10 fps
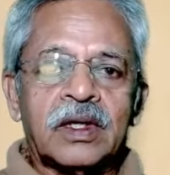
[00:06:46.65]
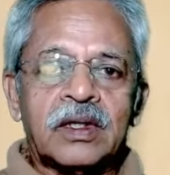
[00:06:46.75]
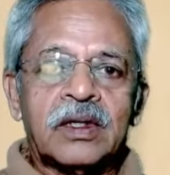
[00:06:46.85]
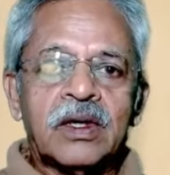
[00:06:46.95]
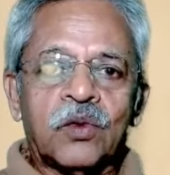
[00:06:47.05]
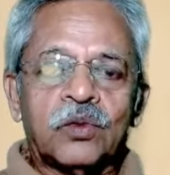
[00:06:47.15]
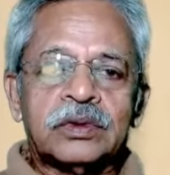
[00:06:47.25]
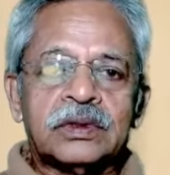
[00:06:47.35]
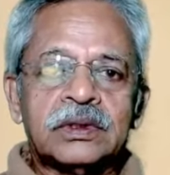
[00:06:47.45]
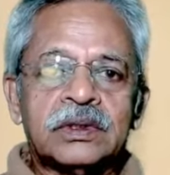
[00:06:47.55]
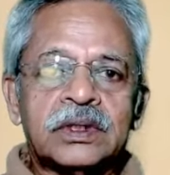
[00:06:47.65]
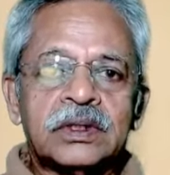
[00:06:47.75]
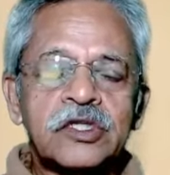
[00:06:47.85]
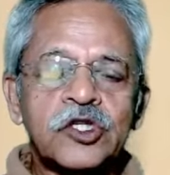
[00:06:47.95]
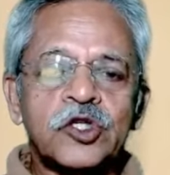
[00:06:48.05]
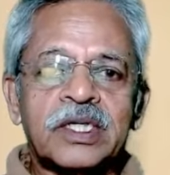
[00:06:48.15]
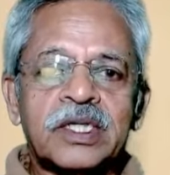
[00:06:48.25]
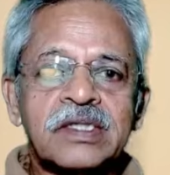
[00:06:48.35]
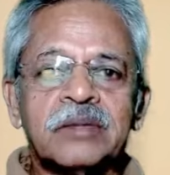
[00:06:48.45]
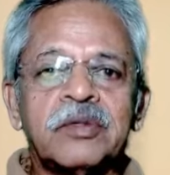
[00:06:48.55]
Now, the stomach
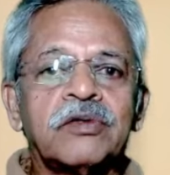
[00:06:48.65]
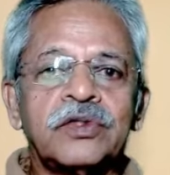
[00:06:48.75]
is about